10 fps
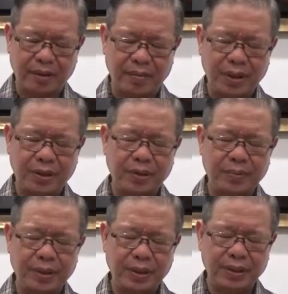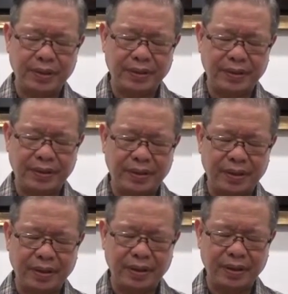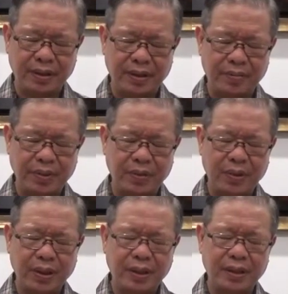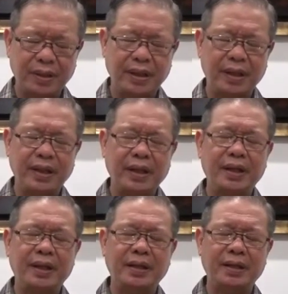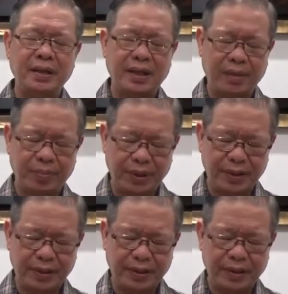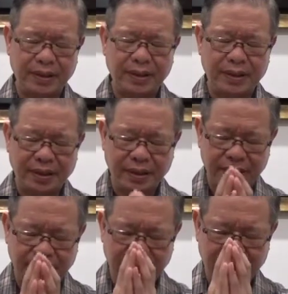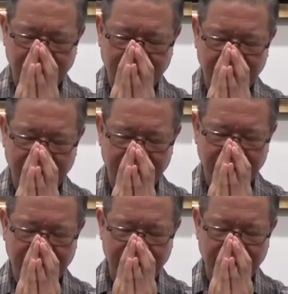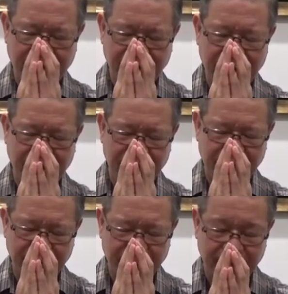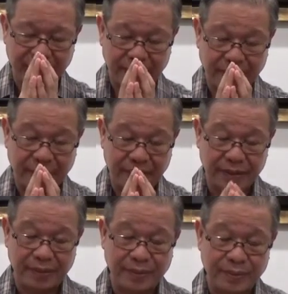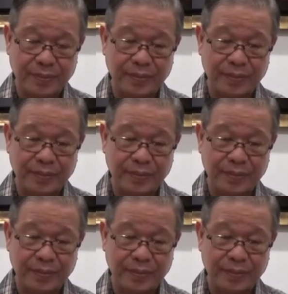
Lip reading: May all beings be well and happy. Sadhu, sadhu, sadhu.